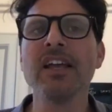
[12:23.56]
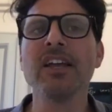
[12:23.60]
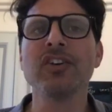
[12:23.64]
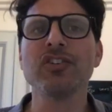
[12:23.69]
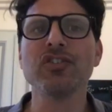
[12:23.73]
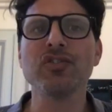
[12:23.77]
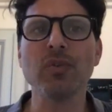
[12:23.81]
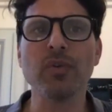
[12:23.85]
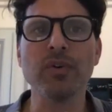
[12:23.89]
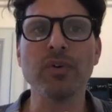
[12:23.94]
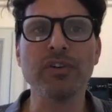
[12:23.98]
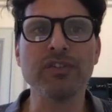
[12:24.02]

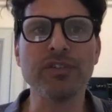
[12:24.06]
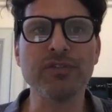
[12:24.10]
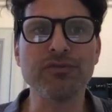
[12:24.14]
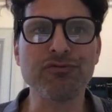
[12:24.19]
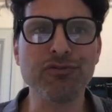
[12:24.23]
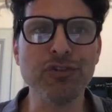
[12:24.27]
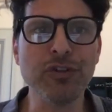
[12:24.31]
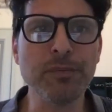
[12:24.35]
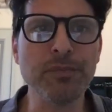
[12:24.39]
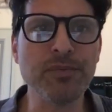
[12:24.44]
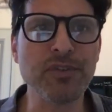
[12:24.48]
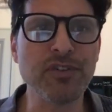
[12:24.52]
shortage of
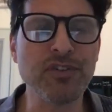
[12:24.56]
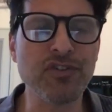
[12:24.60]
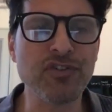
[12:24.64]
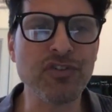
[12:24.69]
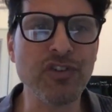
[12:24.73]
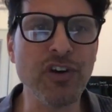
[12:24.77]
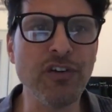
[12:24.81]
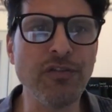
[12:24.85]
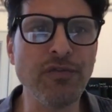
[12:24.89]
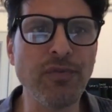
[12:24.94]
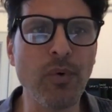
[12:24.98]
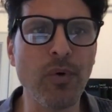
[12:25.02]
troops and
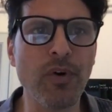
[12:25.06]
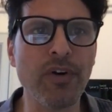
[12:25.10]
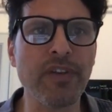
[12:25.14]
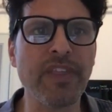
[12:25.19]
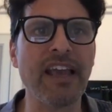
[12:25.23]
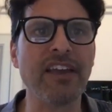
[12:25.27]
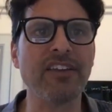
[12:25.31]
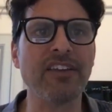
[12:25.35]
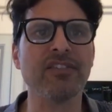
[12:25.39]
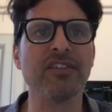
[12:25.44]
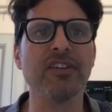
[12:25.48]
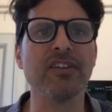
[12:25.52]
so forth,
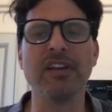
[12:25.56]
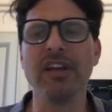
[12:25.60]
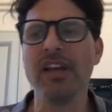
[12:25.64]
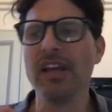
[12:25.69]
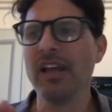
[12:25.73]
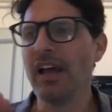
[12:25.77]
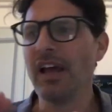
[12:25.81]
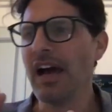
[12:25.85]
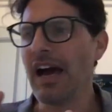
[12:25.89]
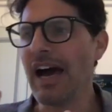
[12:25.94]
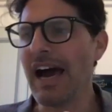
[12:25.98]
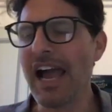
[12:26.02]
has to
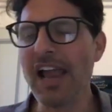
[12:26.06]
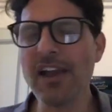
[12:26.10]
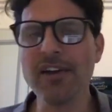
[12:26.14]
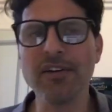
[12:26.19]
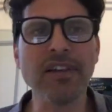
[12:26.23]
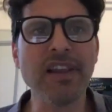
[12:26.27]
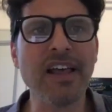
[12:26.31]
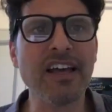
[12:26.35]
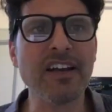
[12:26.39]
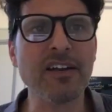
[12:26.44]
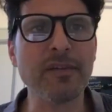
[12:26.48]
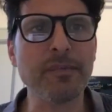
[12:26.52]
hire a
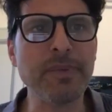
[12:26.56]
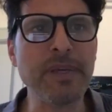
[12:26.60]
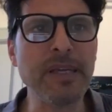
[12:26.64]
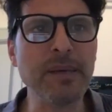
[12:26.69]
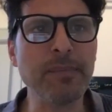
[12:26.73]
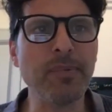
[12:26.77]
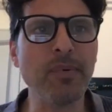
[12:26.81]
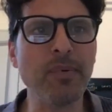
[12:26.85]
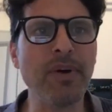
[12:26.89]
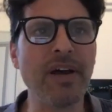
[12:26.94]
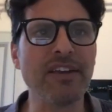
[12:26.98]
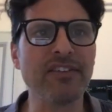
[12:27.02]
lot of
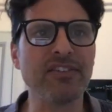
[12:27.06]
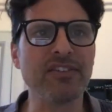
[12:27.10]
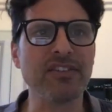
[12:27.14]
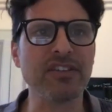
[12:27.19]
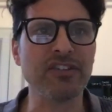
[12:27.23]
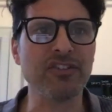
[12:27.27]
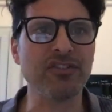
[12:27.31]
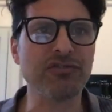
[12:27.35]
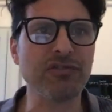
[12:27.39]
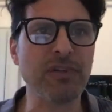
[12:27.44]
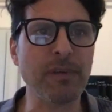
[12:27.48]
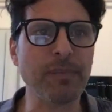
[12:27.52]
people, has to
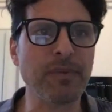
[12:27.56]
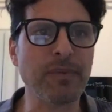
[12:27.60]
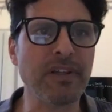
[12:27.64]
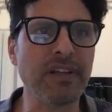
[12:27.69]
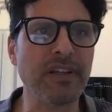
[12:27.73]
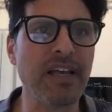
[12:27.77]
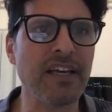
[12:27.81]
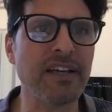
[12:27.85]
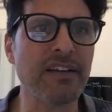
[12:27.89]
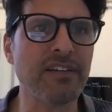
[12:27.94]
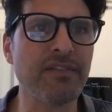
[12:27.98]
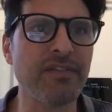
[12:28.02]
conscript a
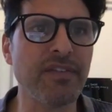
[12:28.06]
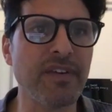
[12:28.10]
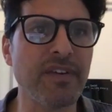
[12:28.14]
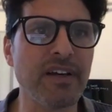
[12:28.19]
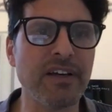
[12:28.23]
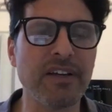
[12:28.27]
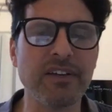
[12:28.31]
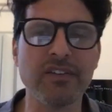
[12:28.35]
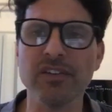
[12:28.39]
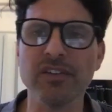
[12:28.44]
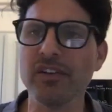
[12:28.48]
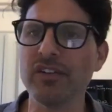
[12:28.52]
lot of,
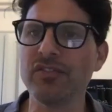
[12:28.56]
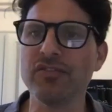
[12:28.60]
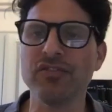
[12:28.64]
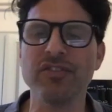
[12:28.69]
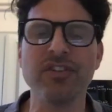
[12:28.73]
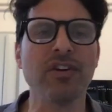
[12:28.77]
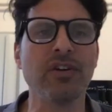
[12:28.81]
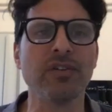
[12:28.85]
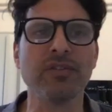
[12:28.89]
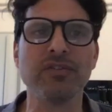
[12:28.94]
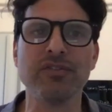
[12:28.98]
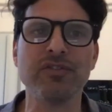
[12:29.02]
uh,
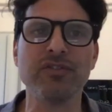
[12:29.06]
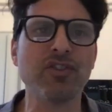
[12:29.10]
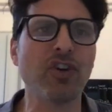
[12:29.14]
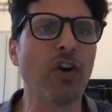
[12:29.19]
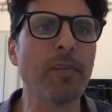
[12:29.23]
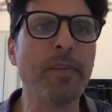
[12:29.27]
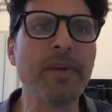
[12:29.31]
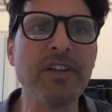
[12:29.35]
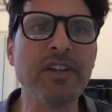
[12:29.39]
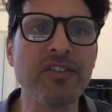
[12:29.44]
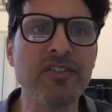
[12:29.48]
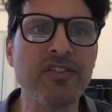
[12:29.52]
you know,
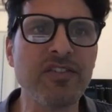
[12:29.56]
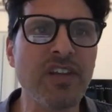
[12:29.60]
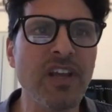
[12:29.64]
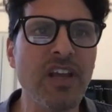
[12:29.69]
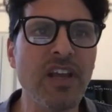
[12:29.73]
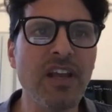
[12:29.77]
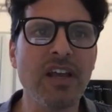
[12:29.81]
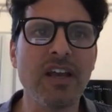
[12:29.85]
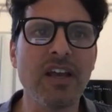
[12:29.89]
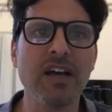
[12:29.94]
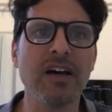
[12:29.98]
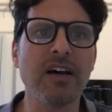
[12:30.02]
Germans,
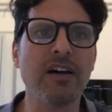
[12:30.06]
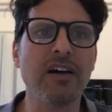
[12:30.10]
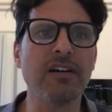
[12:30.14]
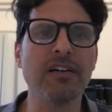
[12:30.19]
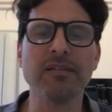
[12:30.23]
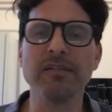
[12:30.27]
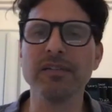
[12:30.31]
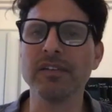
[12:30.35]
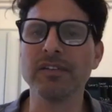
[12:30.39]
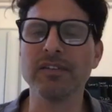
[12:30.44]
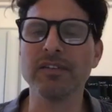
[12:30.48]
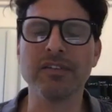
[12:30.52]
uh,
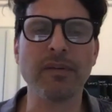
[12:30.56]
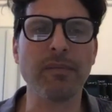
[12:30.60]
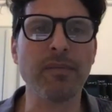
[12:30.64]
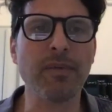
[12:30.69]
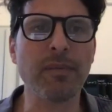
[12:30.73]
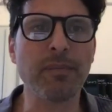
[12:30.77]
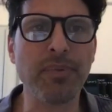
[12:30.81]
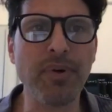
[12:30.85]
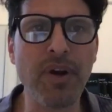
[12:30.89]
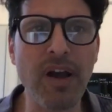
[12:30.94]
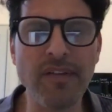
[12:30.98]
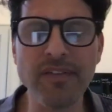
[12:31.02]
some of
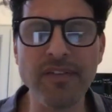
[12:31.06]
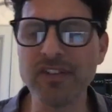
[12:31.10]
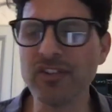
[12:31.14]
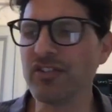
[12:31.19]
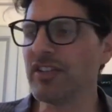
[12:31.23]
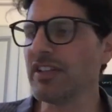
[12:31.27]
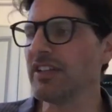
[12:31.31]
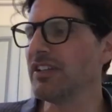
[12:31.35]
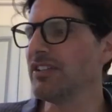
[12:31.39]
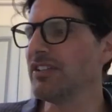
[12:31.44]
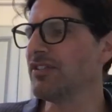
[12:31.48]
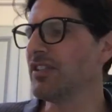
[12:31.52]
the
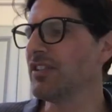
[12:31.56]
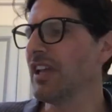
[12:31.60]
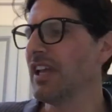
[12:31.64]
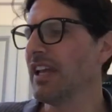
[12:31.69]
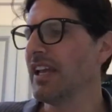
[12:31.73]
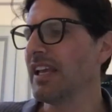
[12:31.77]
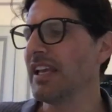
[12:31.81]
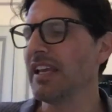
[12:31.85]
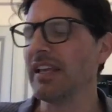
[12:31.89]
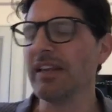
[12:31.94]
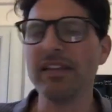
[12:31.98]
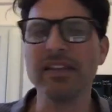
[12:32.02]
provinces
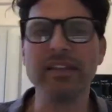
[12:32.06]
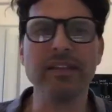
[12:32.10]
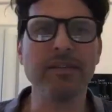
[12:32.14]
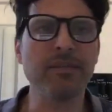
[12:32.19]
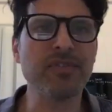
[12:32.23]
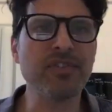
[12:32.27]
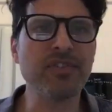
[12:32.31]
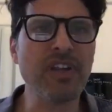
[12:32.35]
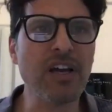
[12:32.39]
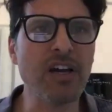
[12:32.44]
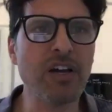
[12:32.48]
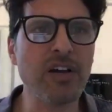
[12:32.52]

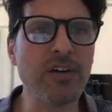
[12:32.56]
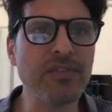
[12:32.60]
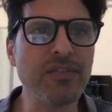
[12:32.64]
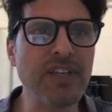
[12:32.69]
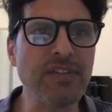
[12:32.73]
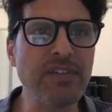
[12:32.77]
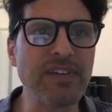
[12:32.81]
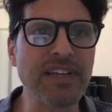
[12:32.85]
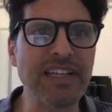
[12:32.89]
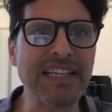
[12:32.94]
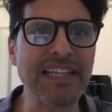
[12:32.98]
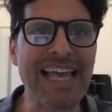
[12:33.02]
themselves,
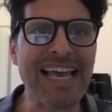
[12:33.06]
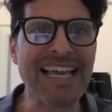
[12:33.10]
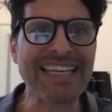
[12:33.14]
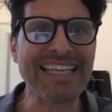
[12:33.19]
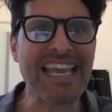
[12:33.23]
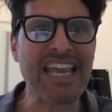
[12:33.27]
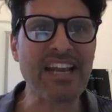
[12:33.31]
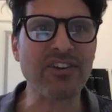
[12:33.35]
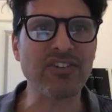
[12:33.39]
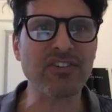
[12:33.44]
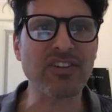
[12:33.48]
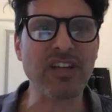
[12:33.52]
even
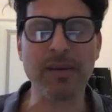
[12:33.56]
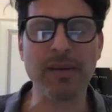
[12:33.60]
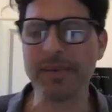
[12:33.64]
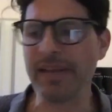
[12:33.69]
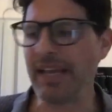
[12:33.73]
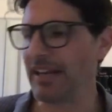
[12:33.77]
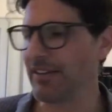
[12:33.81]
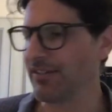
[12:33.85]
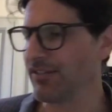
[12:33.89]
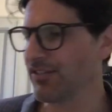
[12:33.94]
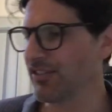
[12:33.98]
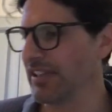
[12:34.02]
gladiators coming
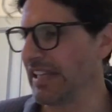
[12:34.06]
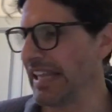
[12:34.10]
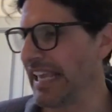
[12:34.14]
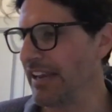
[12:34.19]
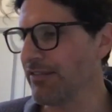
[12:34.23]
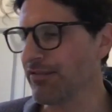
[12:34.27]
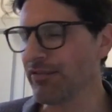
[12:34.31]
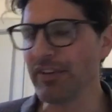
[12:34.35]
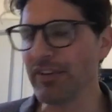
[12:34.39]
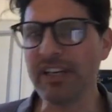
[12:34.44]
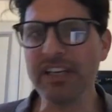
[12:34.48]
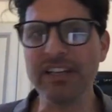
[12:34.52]
out of
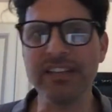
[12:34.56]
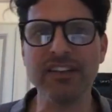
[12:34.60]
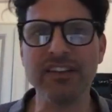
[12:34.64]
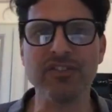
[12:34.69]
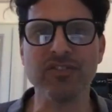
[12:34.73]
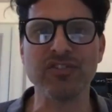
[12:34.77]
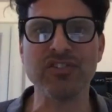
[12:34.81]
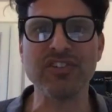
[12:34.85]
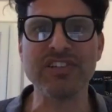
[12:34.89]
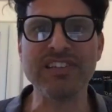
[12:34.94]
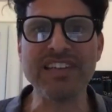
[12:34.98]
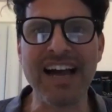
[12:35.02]
slavery. These
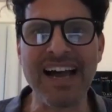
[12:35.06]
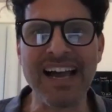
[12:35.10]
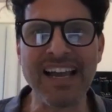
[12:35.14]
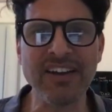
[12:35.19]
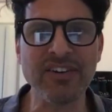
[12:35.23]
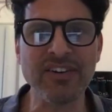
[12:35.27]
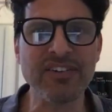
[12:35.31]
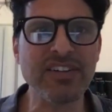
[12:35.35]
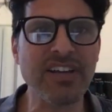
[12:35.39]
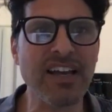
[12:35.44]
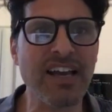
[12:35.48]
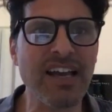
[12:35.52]
are
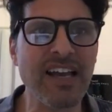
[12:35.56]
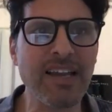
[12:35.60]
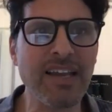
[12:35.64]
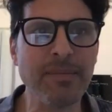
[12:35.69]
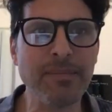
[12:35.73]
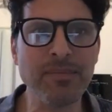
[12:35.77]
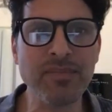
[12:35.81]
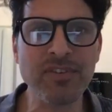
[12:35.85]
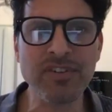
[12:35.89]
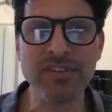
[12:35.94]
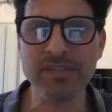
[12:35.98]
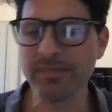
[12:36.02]
dire
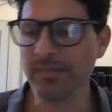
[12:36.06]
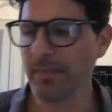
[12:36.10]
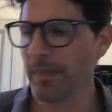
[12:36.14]
times.